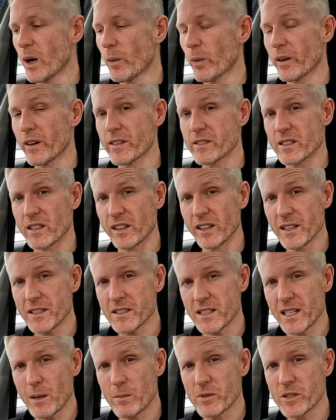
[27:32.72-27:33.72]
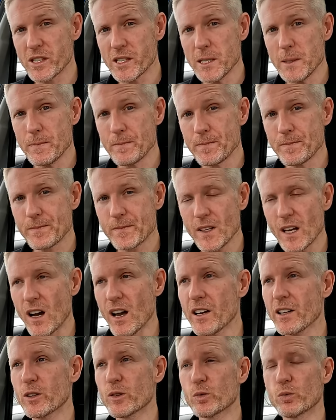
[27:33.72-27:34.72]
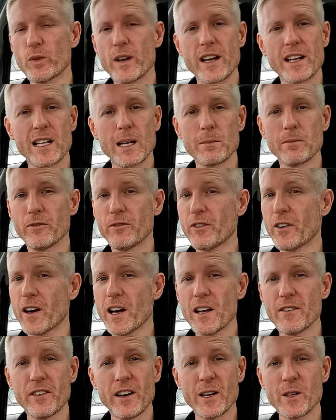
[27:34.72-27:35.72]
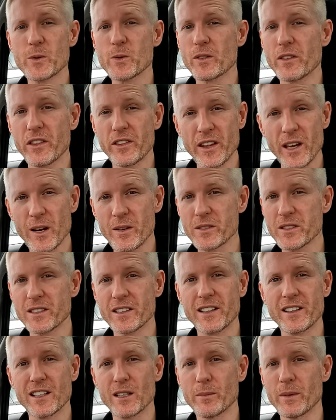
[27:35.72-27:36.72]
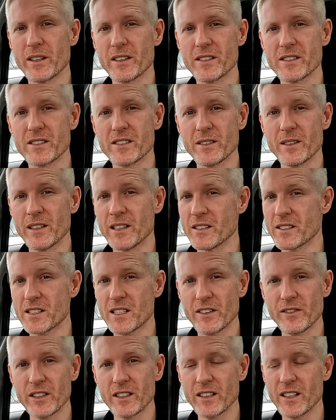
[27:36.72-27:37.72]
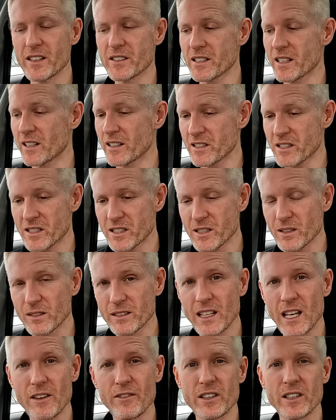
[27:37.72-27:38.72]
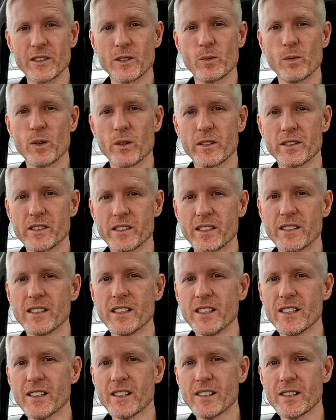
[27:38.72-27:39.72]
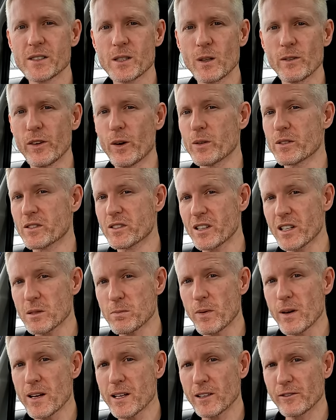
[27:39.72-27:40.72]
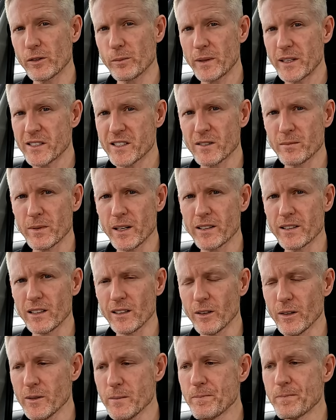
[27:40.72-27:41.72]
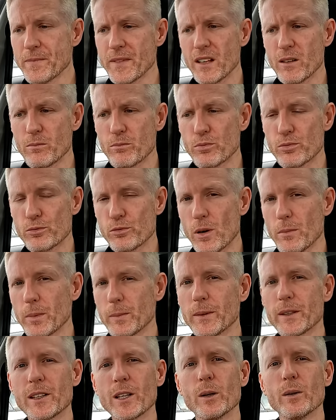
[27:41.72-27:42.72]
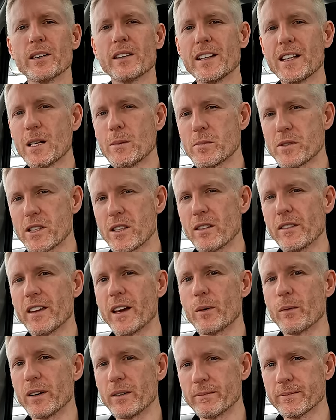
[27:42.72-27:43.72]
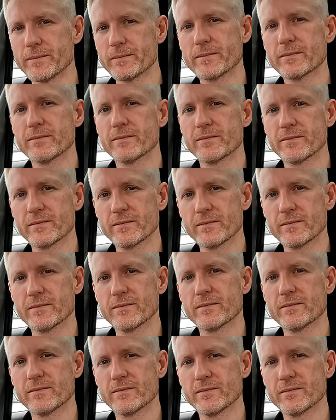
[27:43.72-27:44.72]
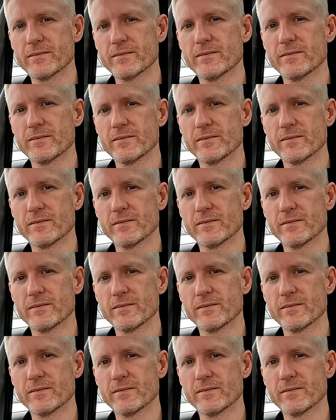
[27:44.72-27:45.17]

whereas this MG, I could rack up 500,000 kilometers in seven years and it's still covered under warranty. So if I was just buying it for peace of mind alone, probably go with the MG on that one. As for